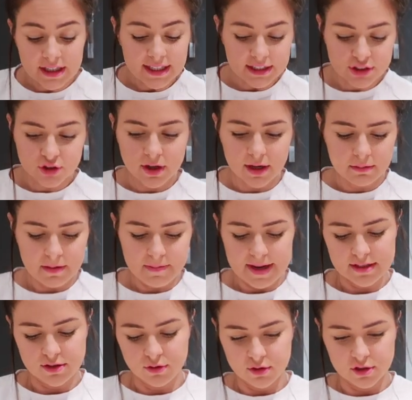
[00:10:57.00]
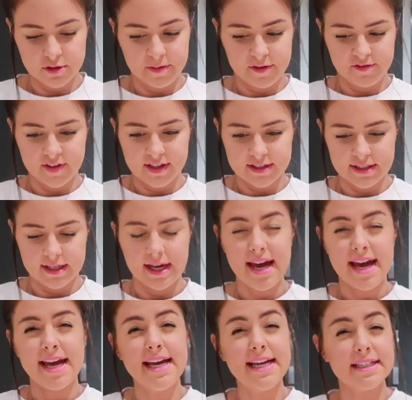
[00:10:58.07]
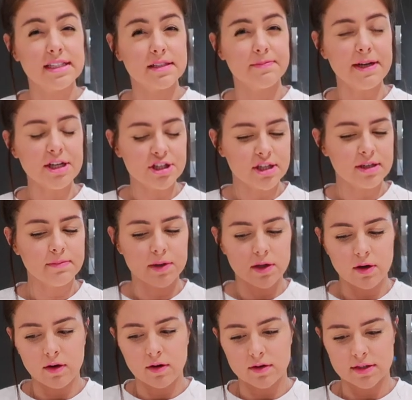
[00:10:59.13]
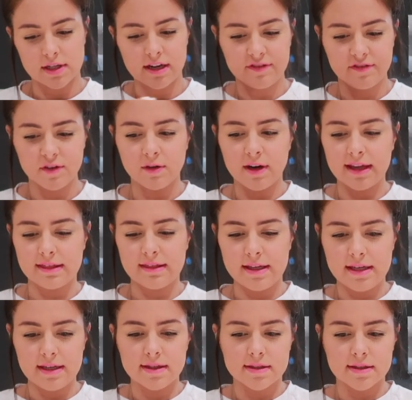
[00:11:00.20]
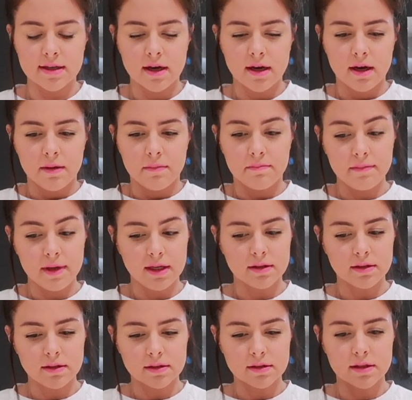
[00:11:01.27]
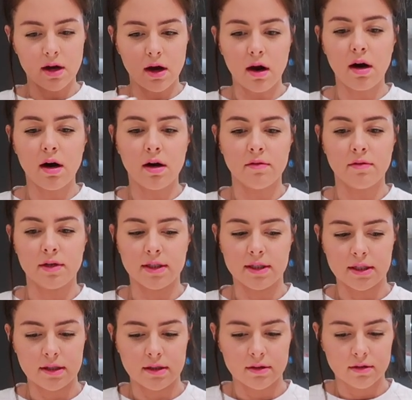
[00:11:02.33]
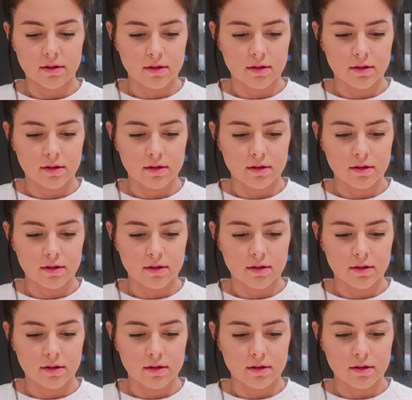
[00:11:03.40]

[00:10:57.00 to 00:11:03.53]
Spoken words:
really trying my best not to be fussy, especially because I feel like these meals are